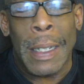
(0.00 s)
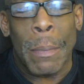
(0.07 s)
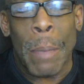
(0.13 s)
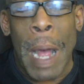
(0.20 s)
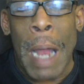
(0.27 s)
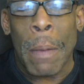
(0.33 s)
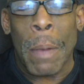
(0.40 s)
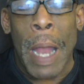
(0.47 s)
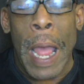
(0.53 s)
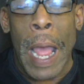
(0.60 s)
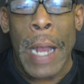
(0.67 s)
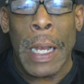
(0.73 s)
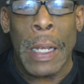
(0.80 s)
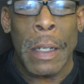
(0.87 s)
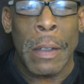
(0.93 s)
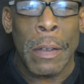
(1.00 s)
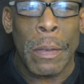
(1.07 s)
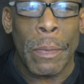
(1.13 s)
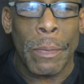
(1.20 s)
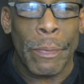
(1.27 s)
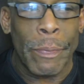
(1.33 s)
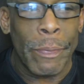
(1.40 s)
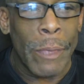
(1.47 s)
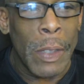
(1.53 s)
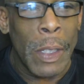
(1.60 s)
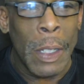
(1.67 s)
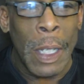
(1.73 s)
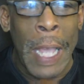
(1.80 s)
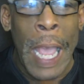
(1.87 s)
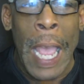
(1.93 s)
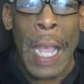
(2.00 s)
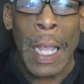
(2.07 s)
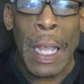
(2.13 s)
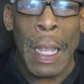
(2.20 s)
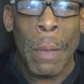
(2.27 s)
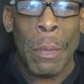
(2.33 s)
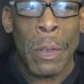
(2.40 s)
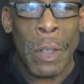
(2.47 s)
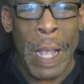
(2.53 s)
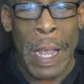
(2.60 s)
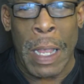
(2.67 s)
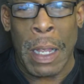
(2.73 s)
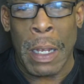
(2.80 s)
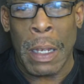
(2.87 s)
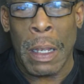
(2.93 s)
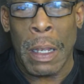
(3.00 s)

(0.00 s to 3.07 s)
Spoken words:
Bottom line is, you can't keep saying,